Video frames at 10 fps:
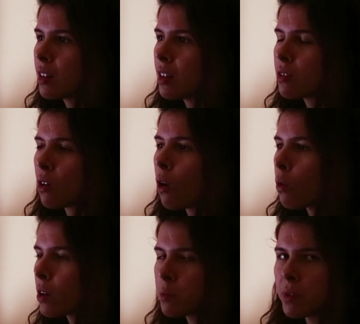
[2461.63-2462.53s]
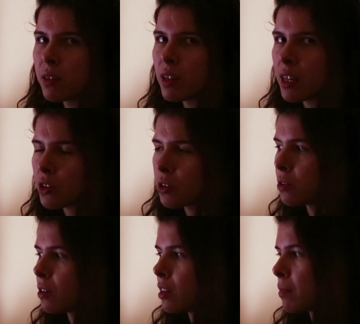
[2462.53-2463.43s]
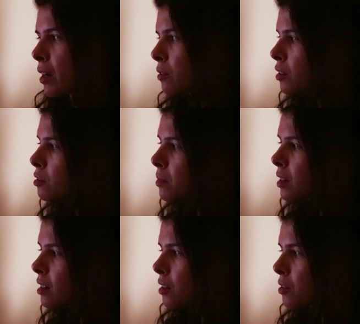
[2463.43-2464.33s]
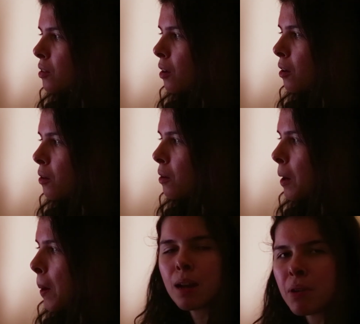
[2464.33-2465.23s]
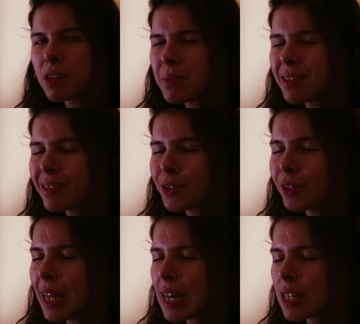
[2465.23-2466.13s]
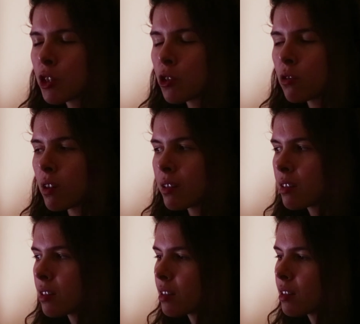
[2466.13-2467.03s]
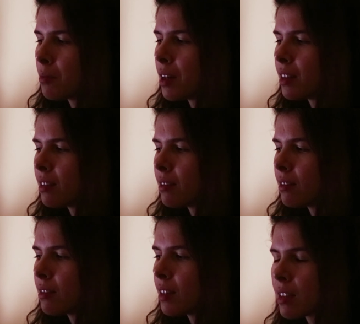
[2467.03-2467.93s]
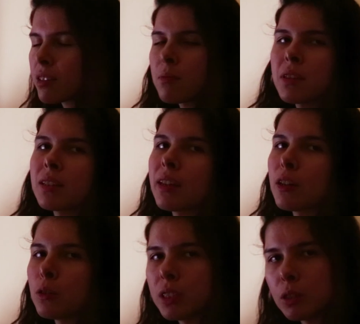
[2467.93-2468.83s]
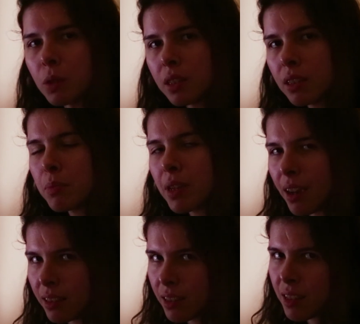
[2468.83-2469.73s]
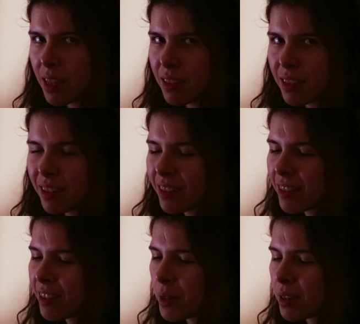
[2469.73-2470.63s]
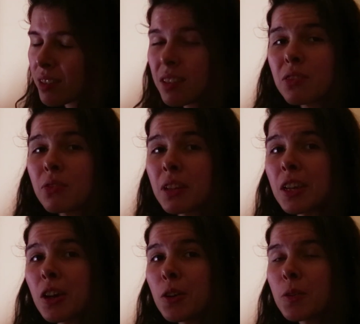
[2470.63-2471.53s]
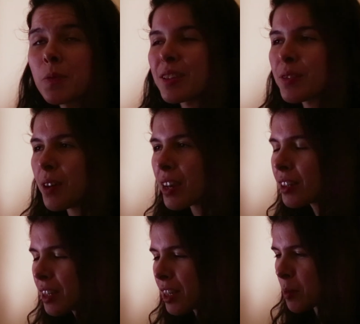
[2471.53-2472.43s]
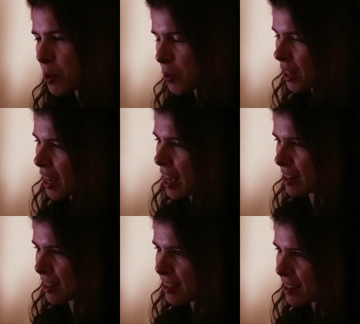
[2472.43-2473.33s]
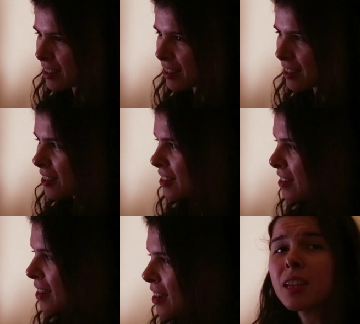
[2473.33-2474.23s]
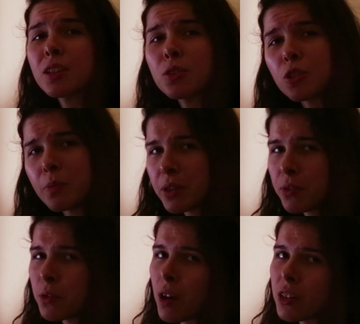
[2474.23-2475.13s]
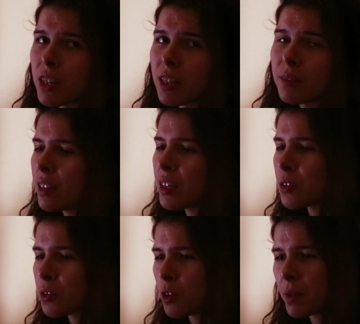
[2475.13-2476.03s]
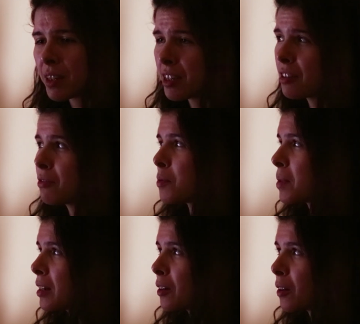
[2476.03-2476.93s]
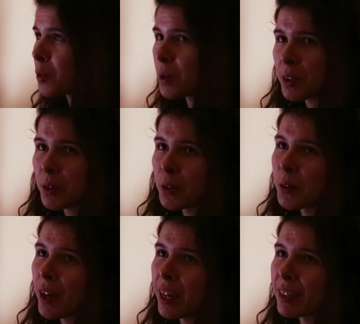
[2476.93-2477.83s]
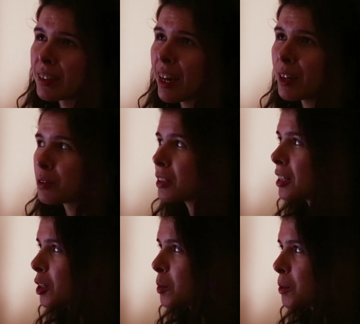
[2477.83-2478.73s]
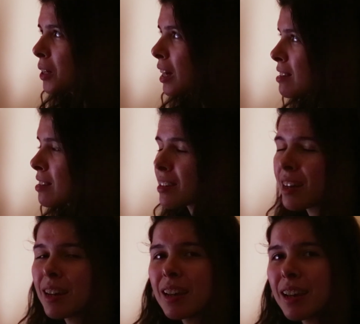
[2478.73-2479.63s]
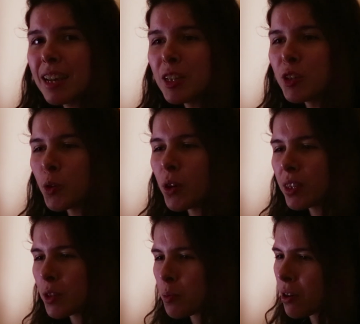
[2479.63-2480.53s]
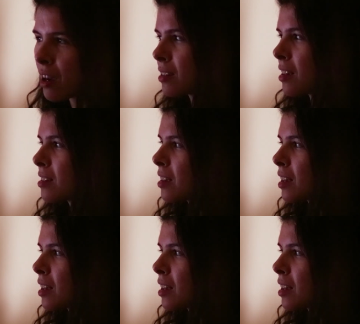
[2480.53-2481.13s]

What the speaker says: it's always been an issue in my room. So a part of me still lacks trust, but that's something that I'll deal with behind the scenes, because this video has finally come to an end. Guys, thank you so much for watching. Thank you so much if you made it all the way through, and I really hope you guys enjoyed this process